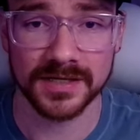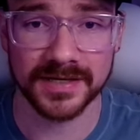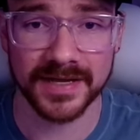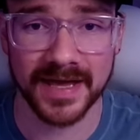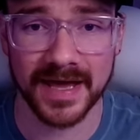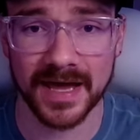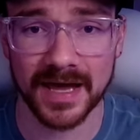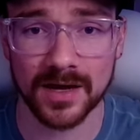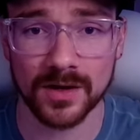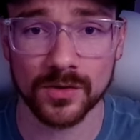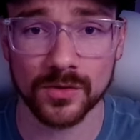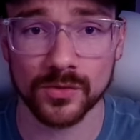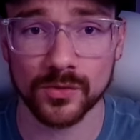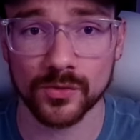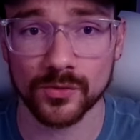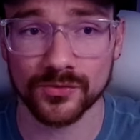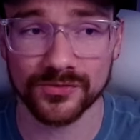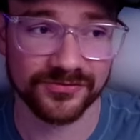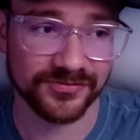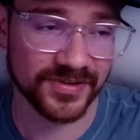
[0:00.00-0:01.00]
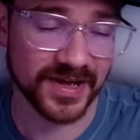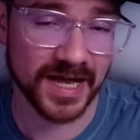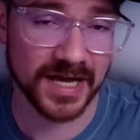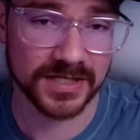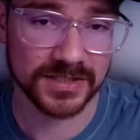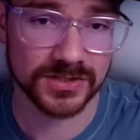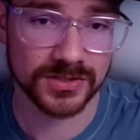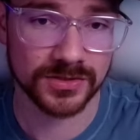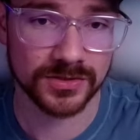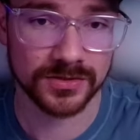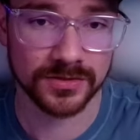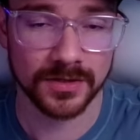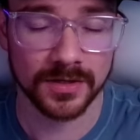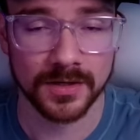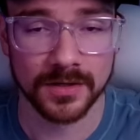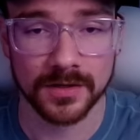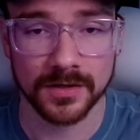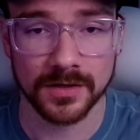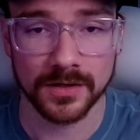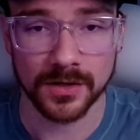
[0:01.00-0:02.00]
in how fast
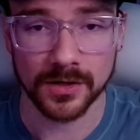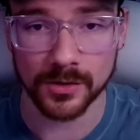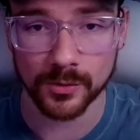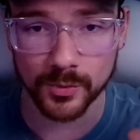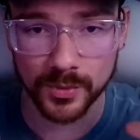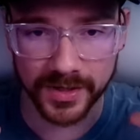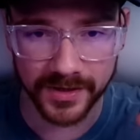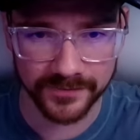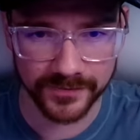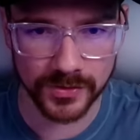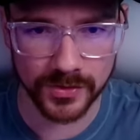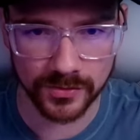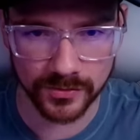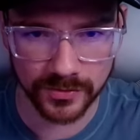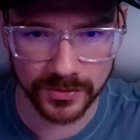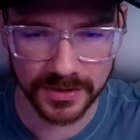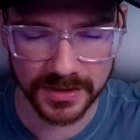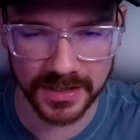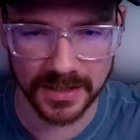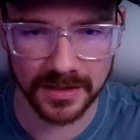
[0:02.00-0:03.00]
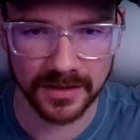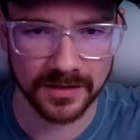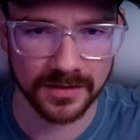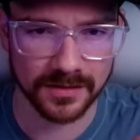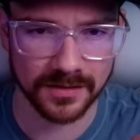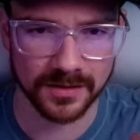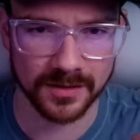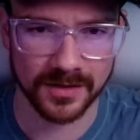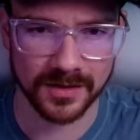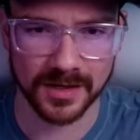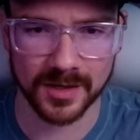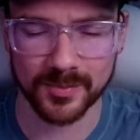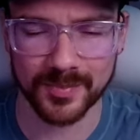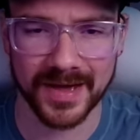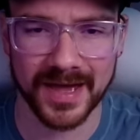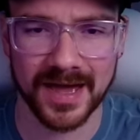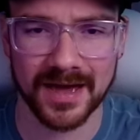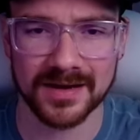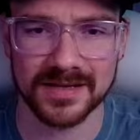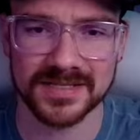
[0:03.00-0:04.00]
or whenever you're looking at a, at a
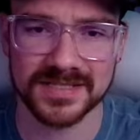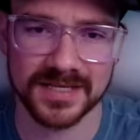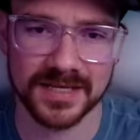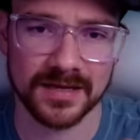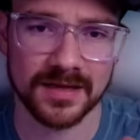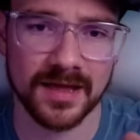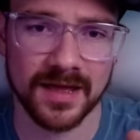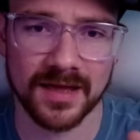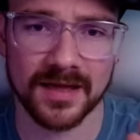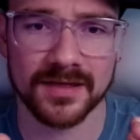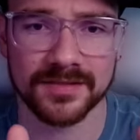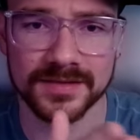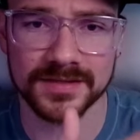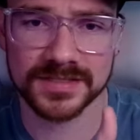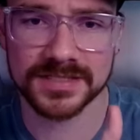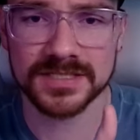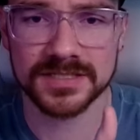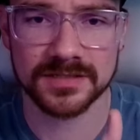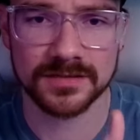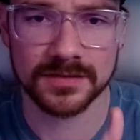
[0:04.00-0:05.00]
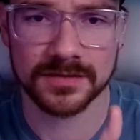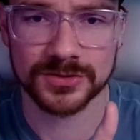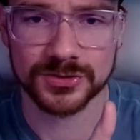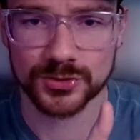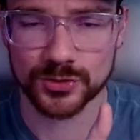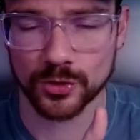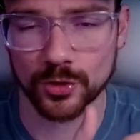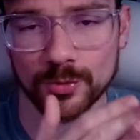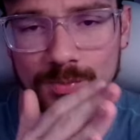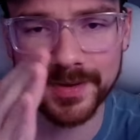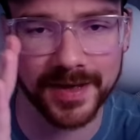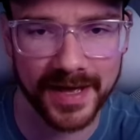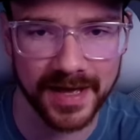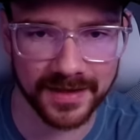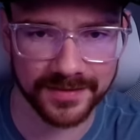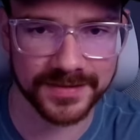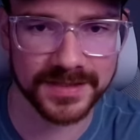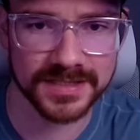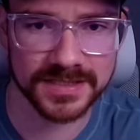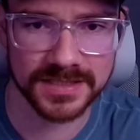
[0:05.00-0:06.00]
pad and saying, hey, this is a control
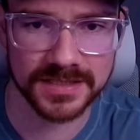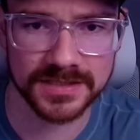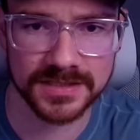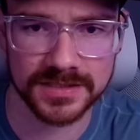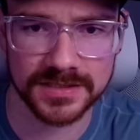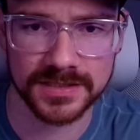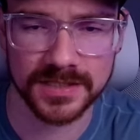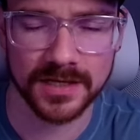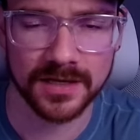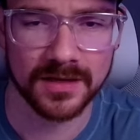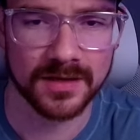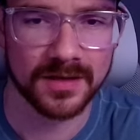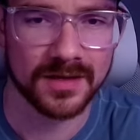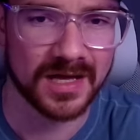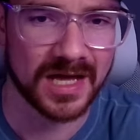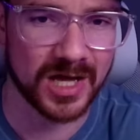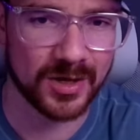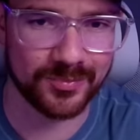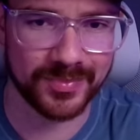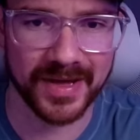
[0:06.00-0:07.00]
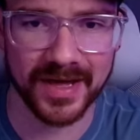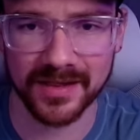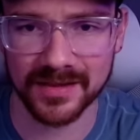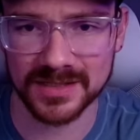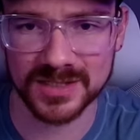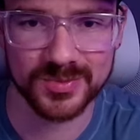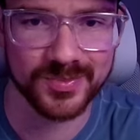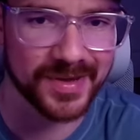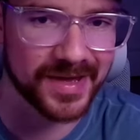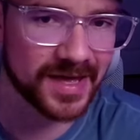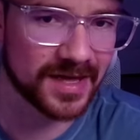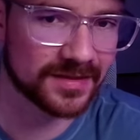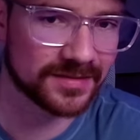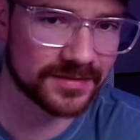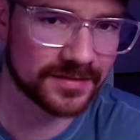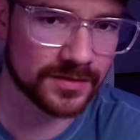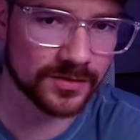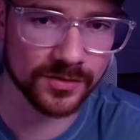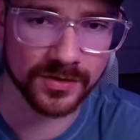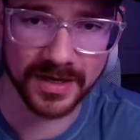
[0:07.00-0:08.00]
pad, this is a balance
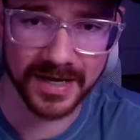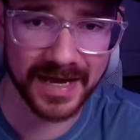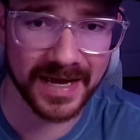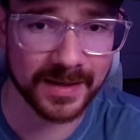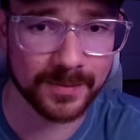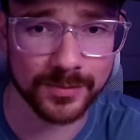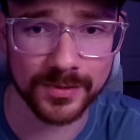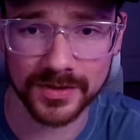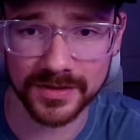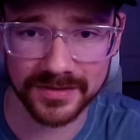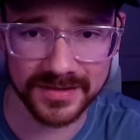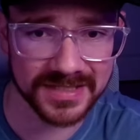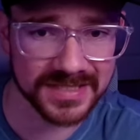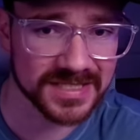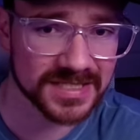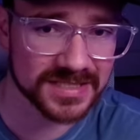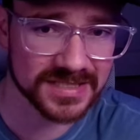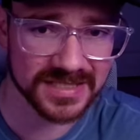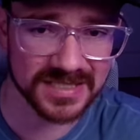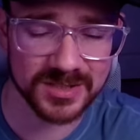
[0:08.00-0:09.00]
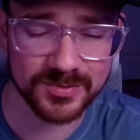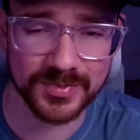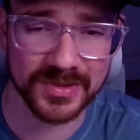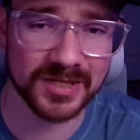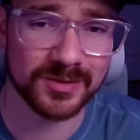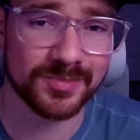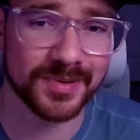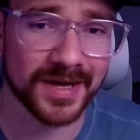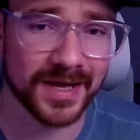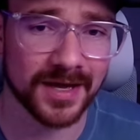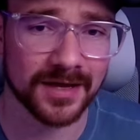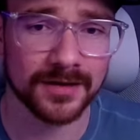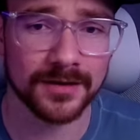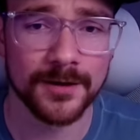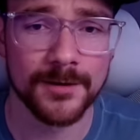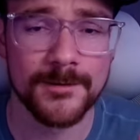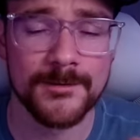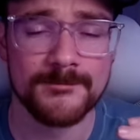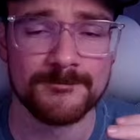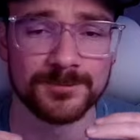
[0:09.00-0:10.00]
pad or a hybrid, this is a speed
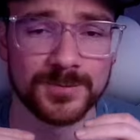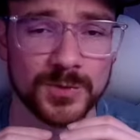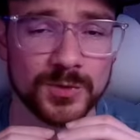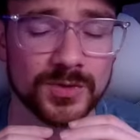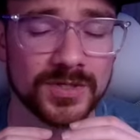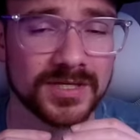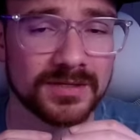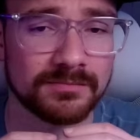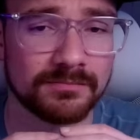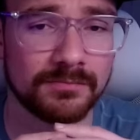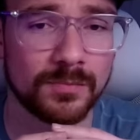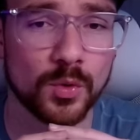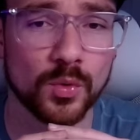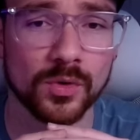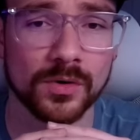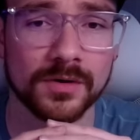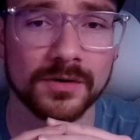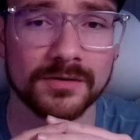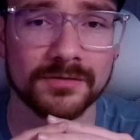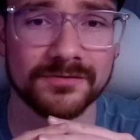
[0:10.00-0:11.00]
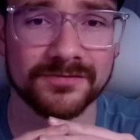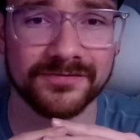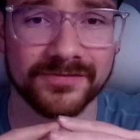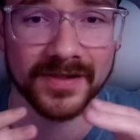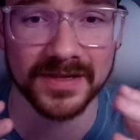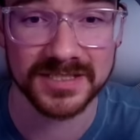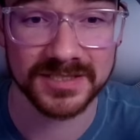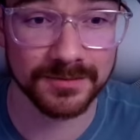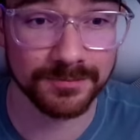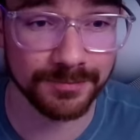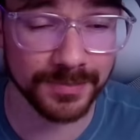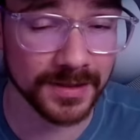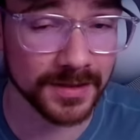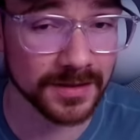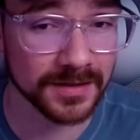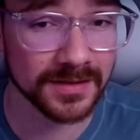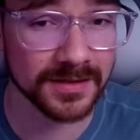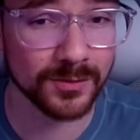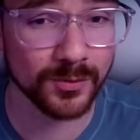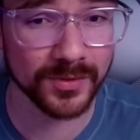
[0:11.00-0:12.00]
pad, you get more
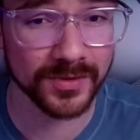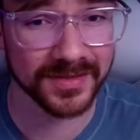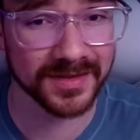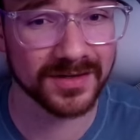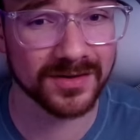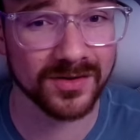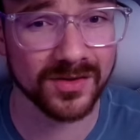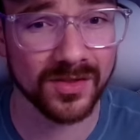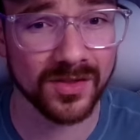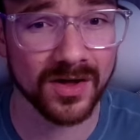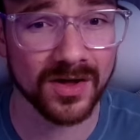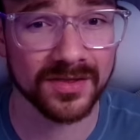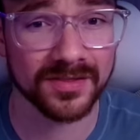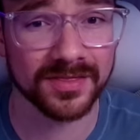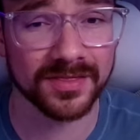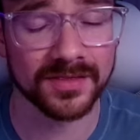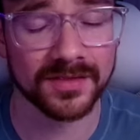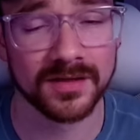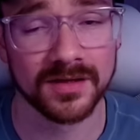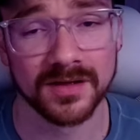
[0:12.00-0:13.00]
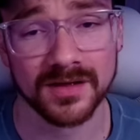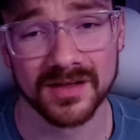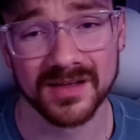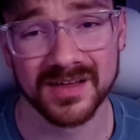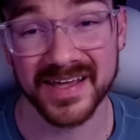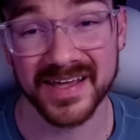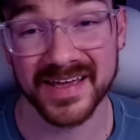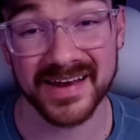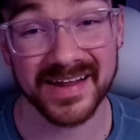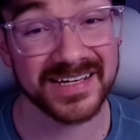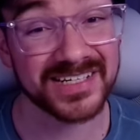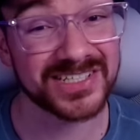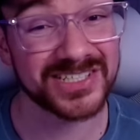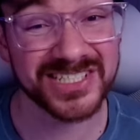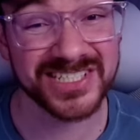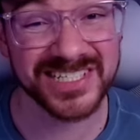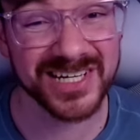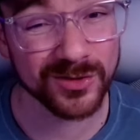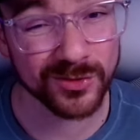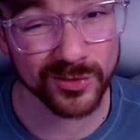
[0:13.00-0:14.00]
flexibility within cloth. And I
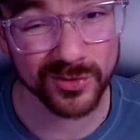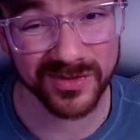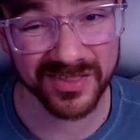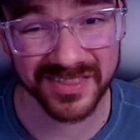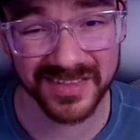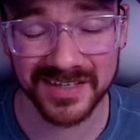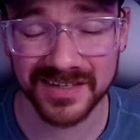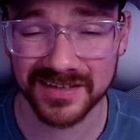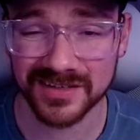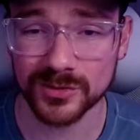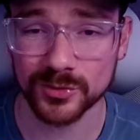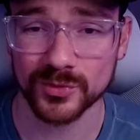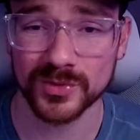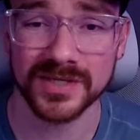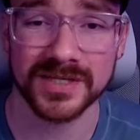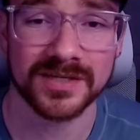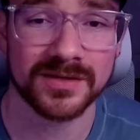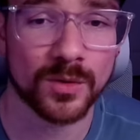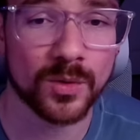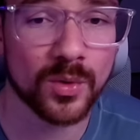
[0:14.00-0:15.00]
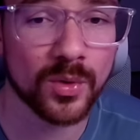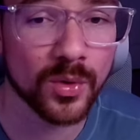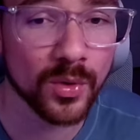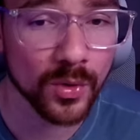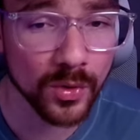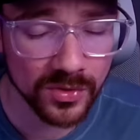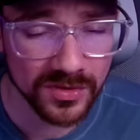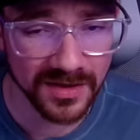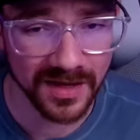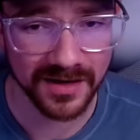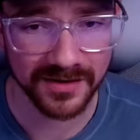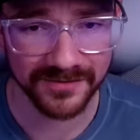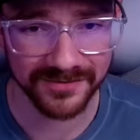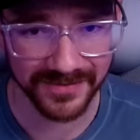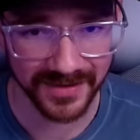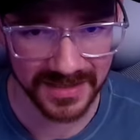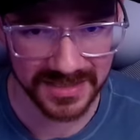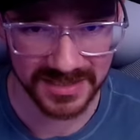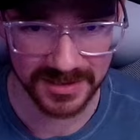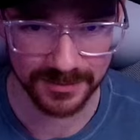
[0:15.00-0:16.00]
don't think you get a whole lot of
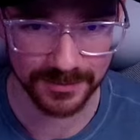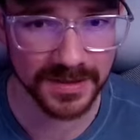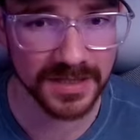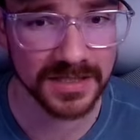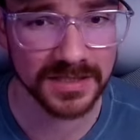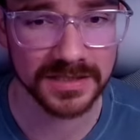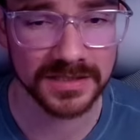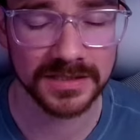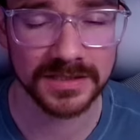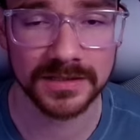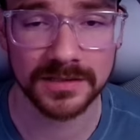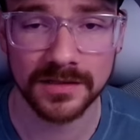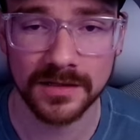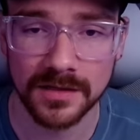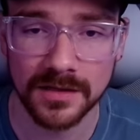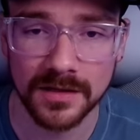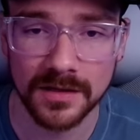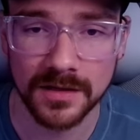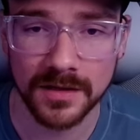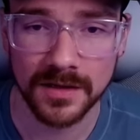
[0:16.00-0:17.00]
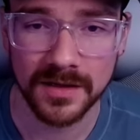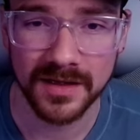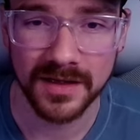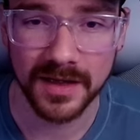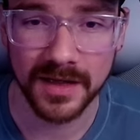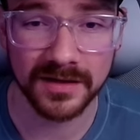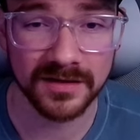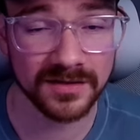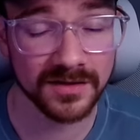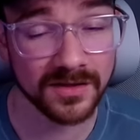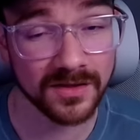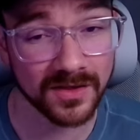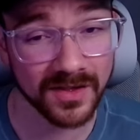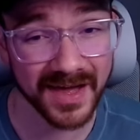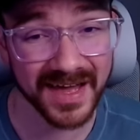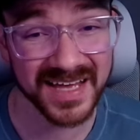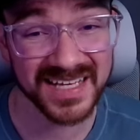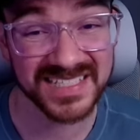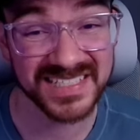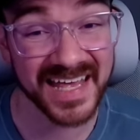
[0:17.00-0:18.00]
flexibility and
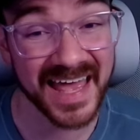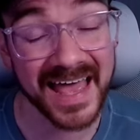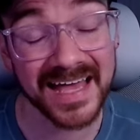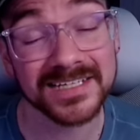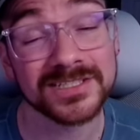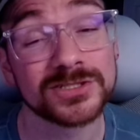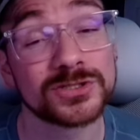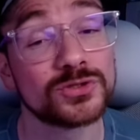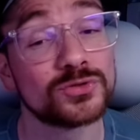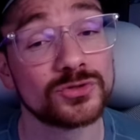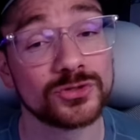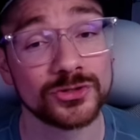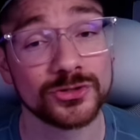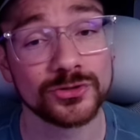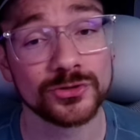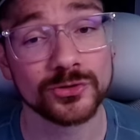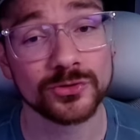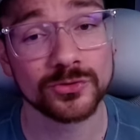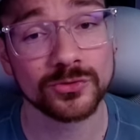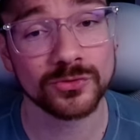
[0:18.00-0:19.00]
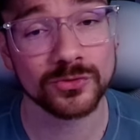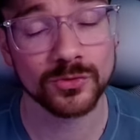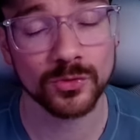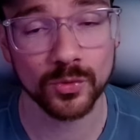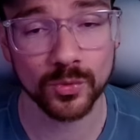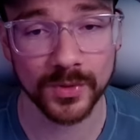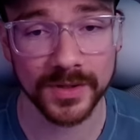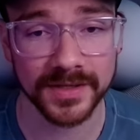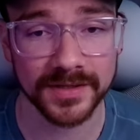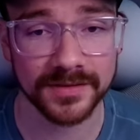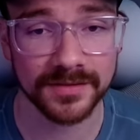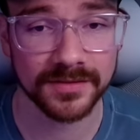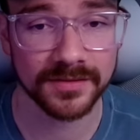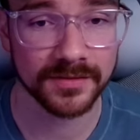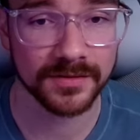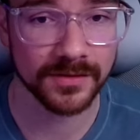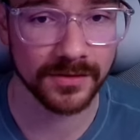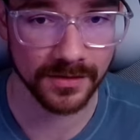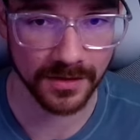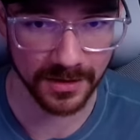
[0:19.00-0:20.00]
glass as you do
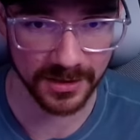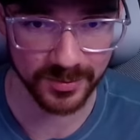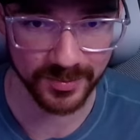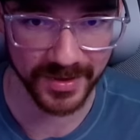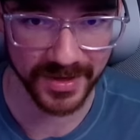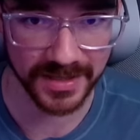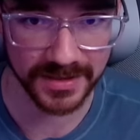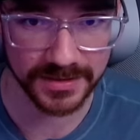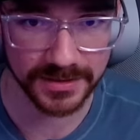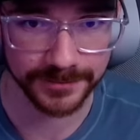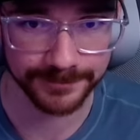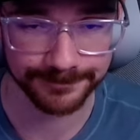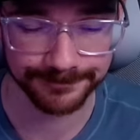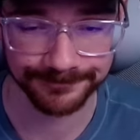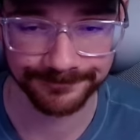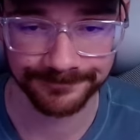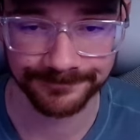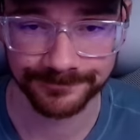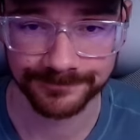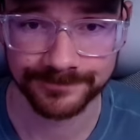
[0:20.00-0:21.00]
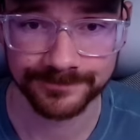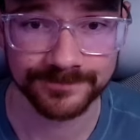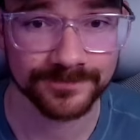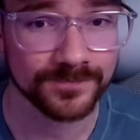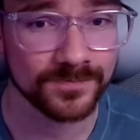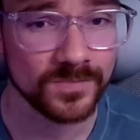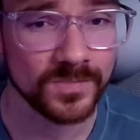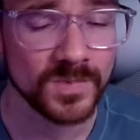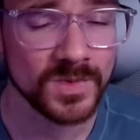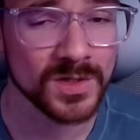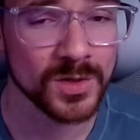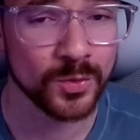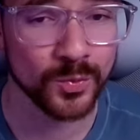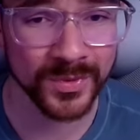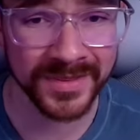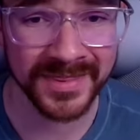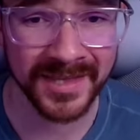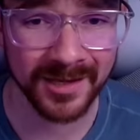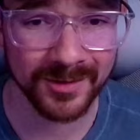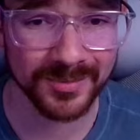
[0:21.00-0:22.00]
with cloth pads.
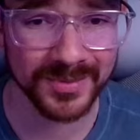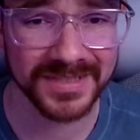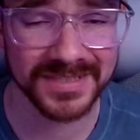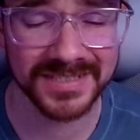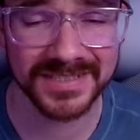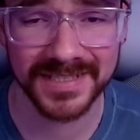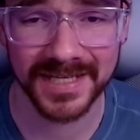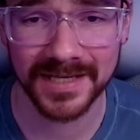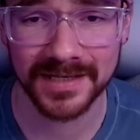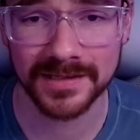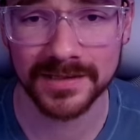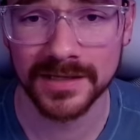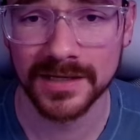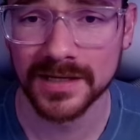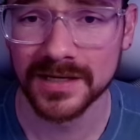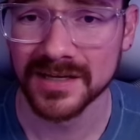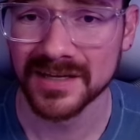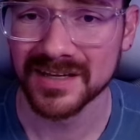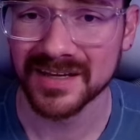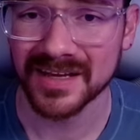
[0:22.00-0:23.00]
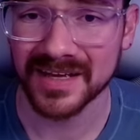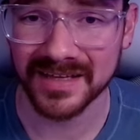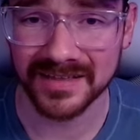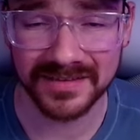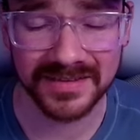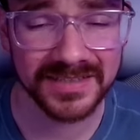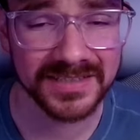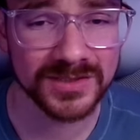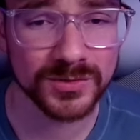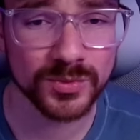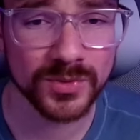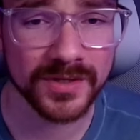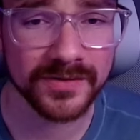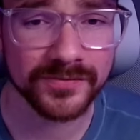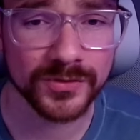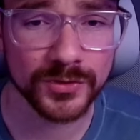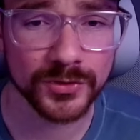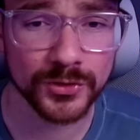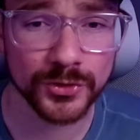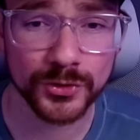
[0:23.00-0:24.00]
With that being said, at least
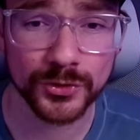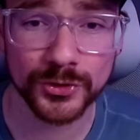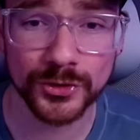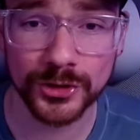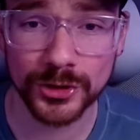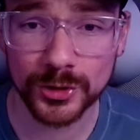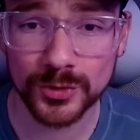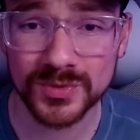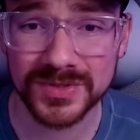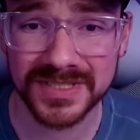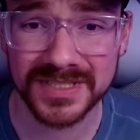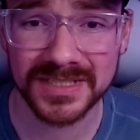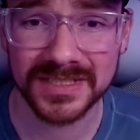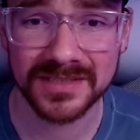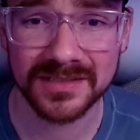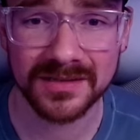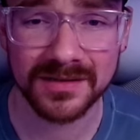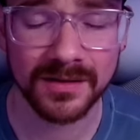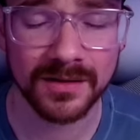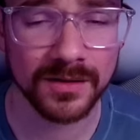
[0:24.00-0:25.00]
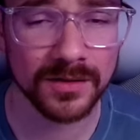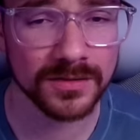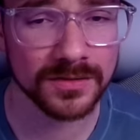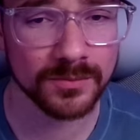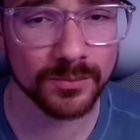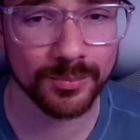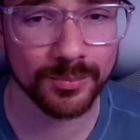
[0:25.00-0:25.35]
whenever you're using